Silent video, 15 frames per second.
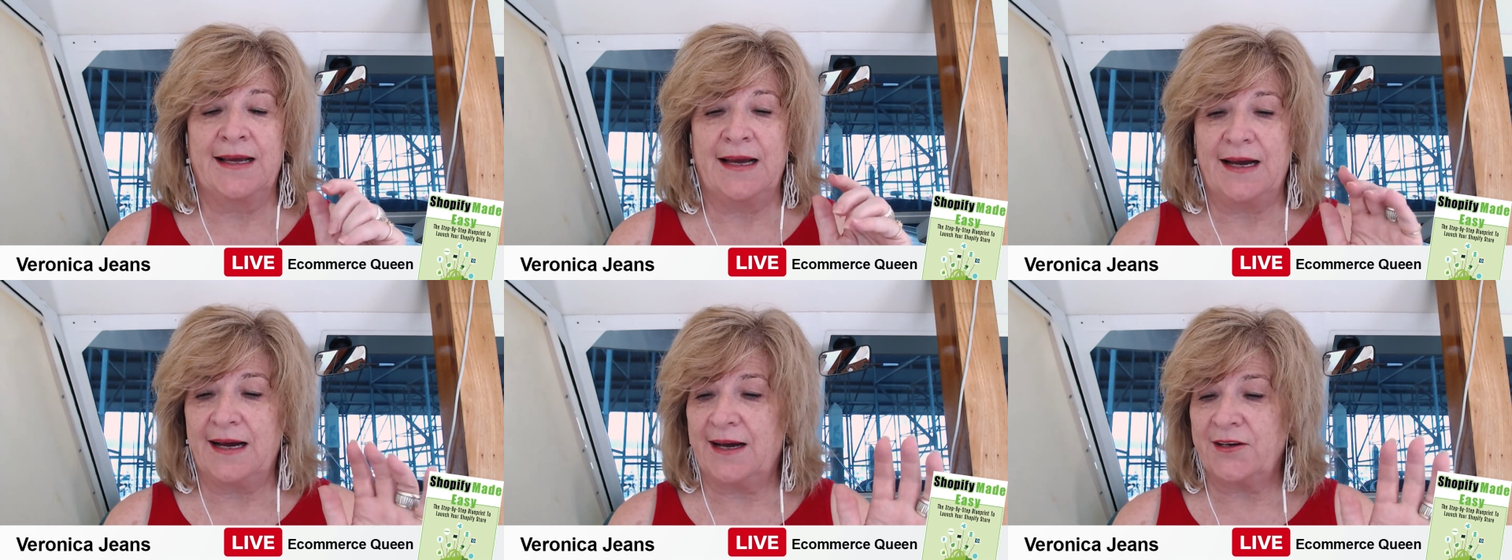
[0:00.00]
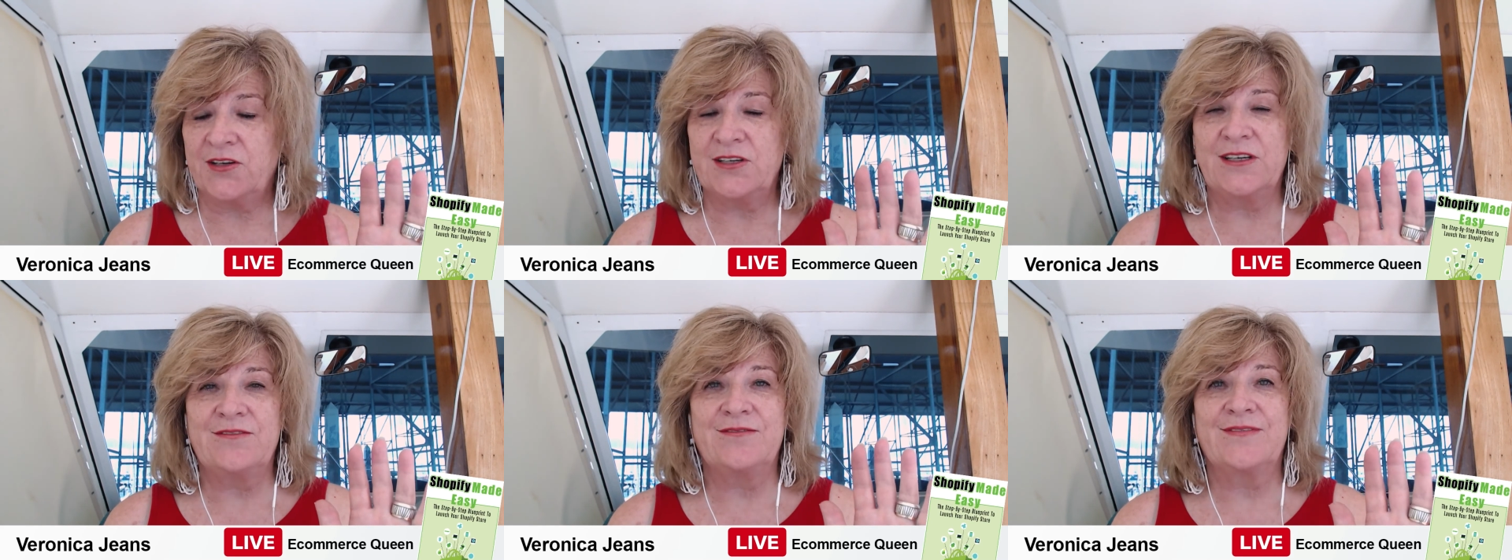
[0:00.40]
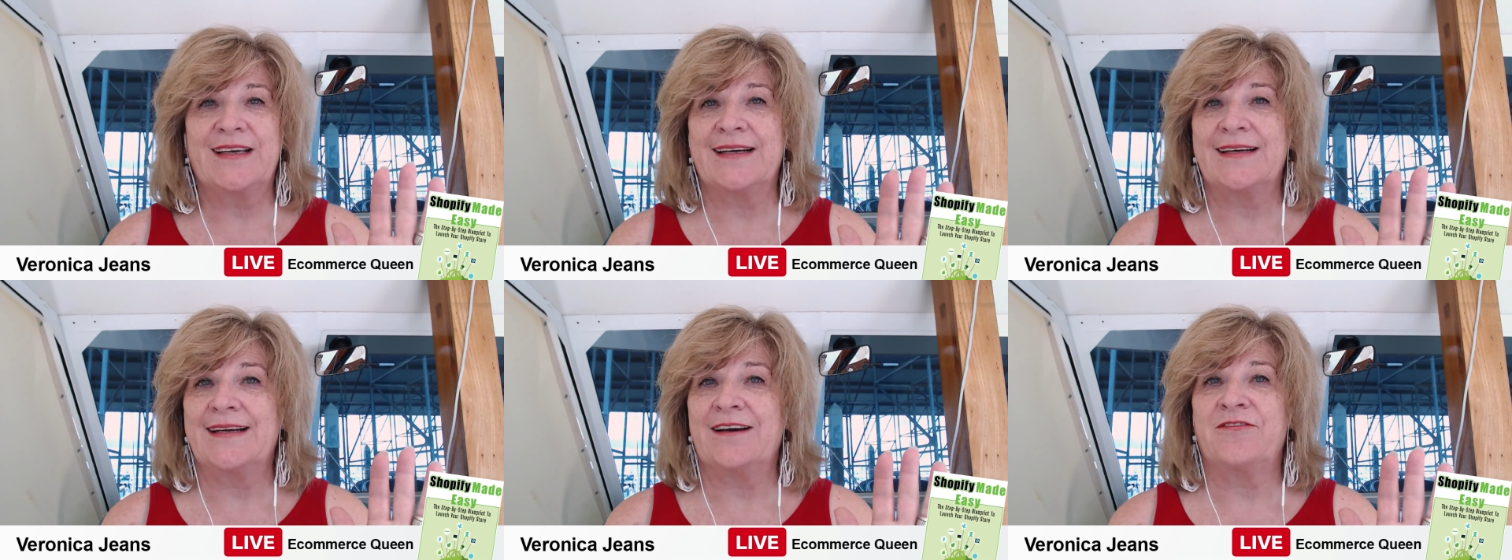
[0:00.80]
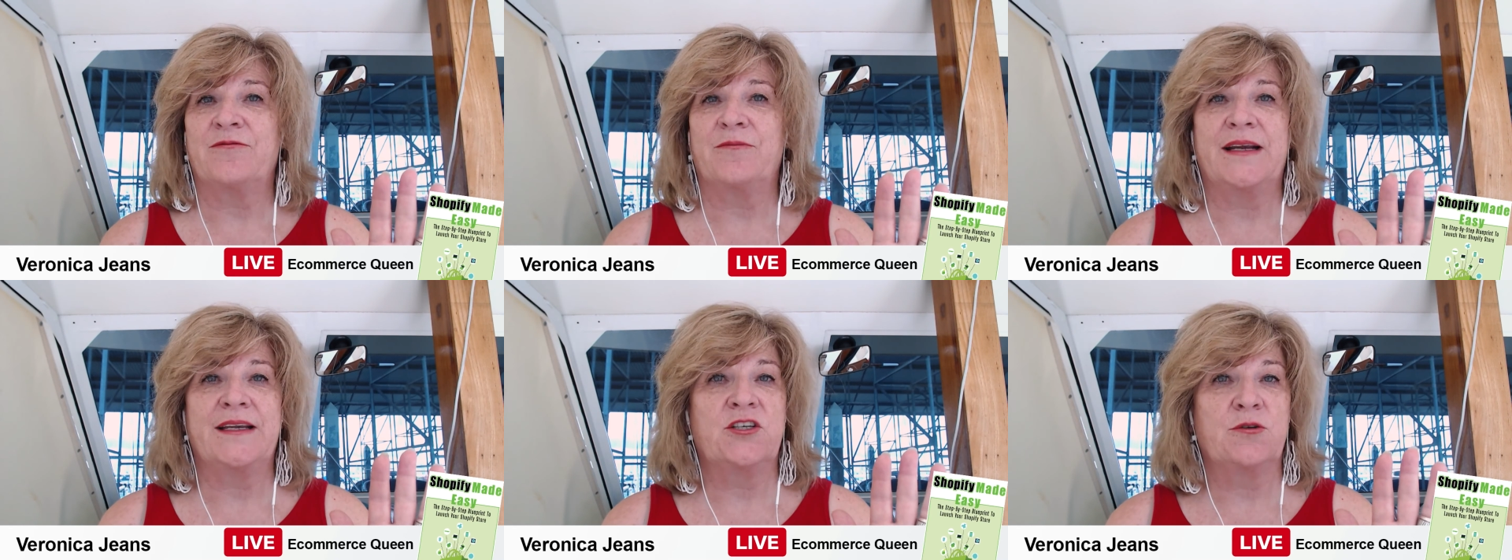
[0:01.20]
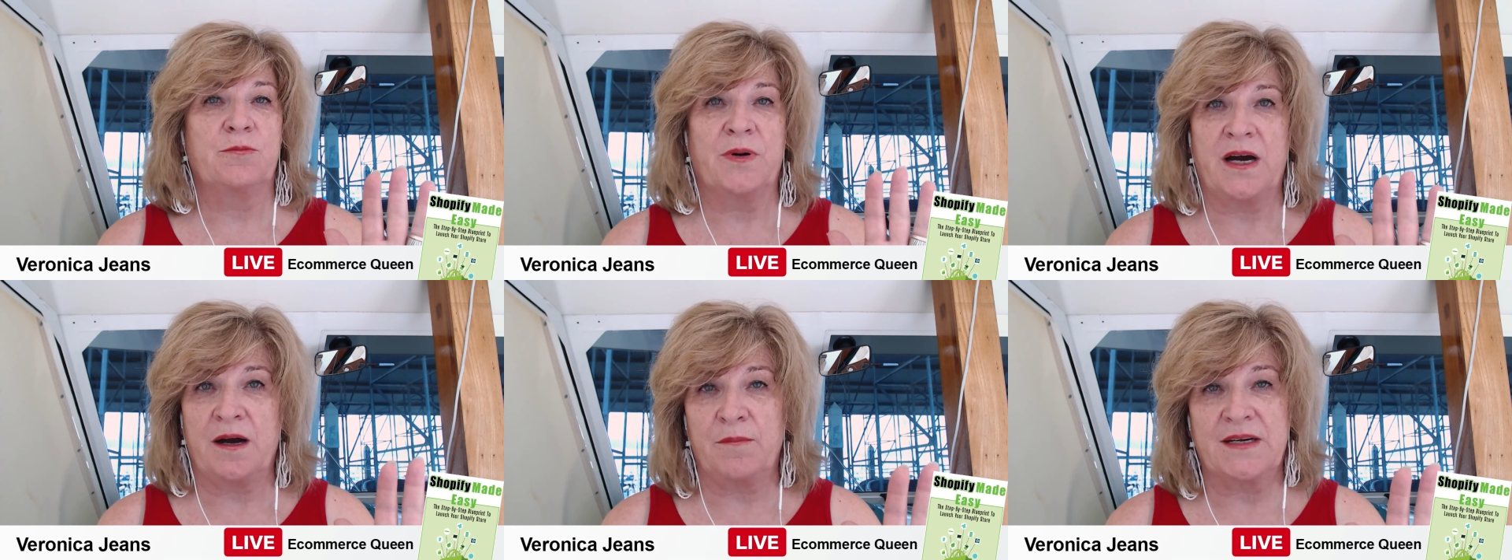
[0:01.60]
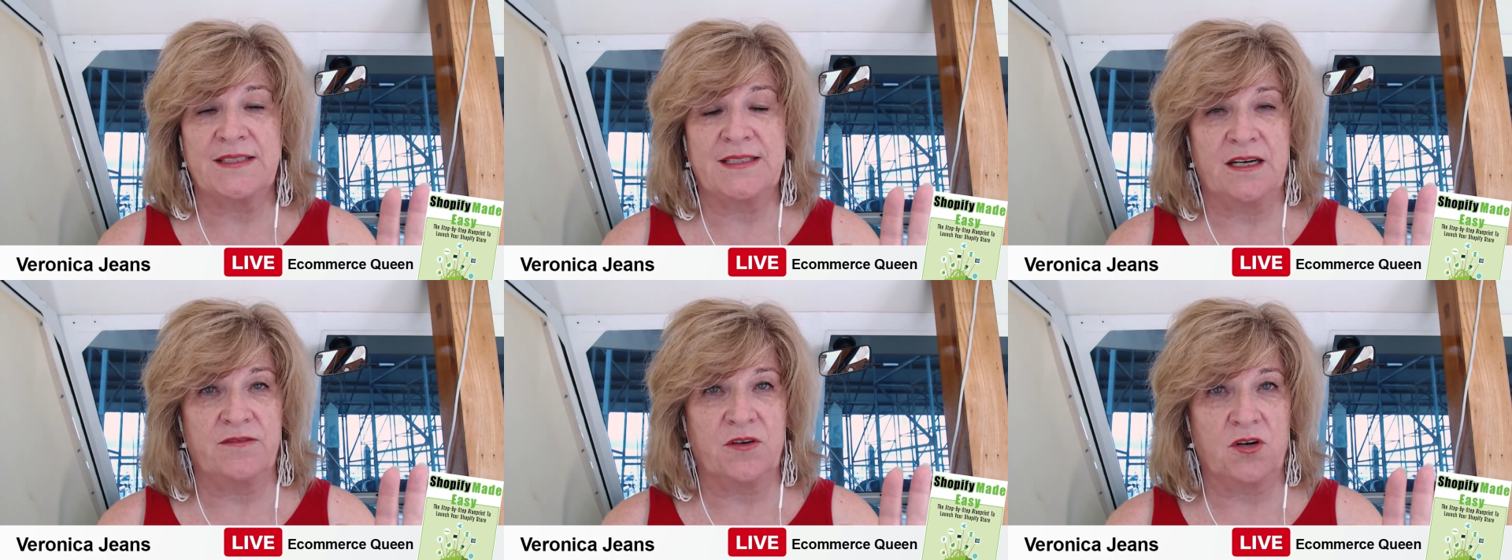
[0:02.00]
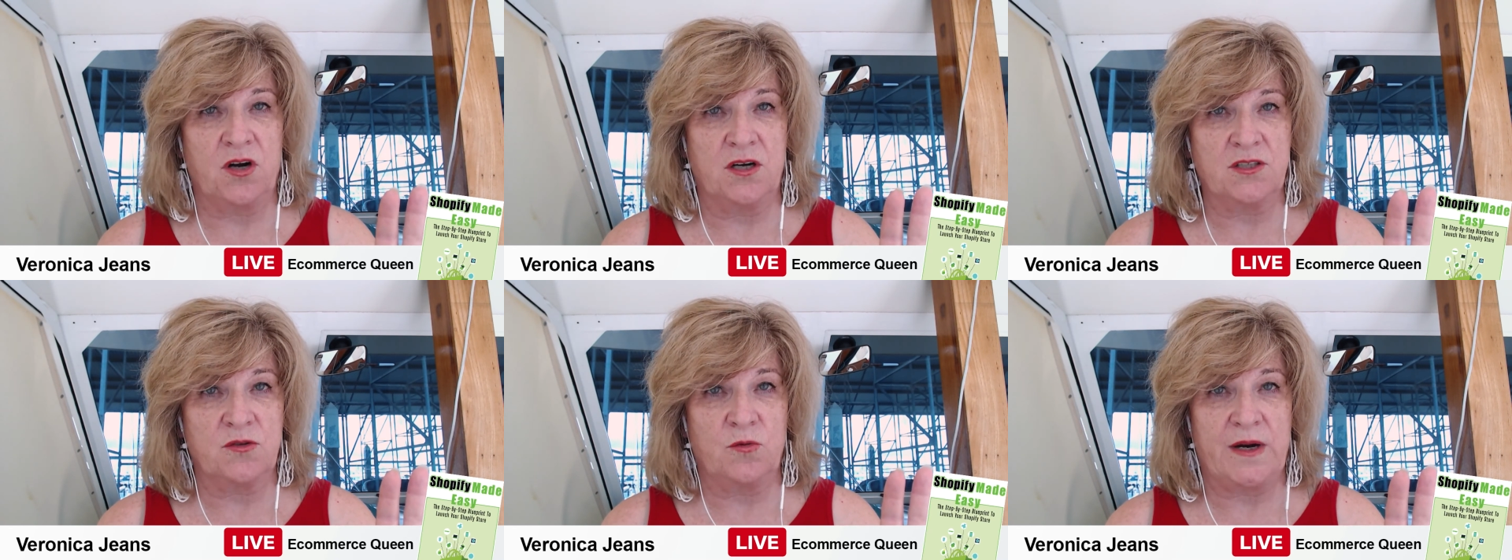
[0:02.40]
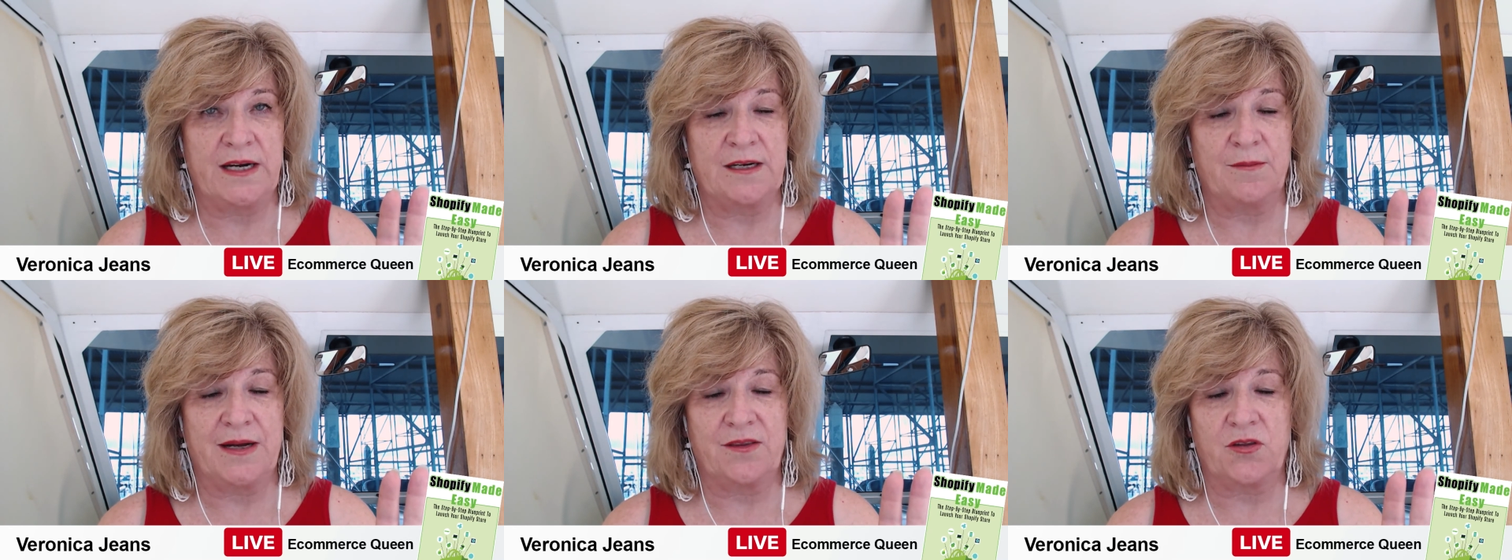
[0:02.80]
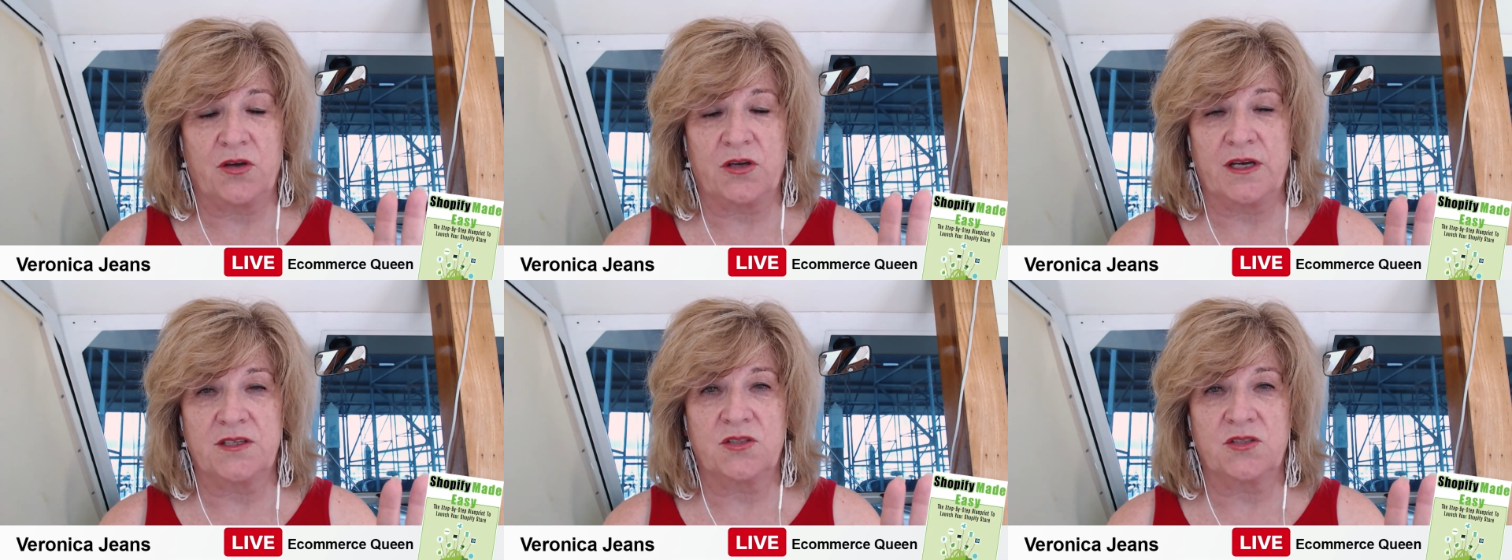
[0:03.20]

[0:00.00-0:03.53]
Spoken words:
I don't even get enough money to buy myself a glass of wine a month, okay?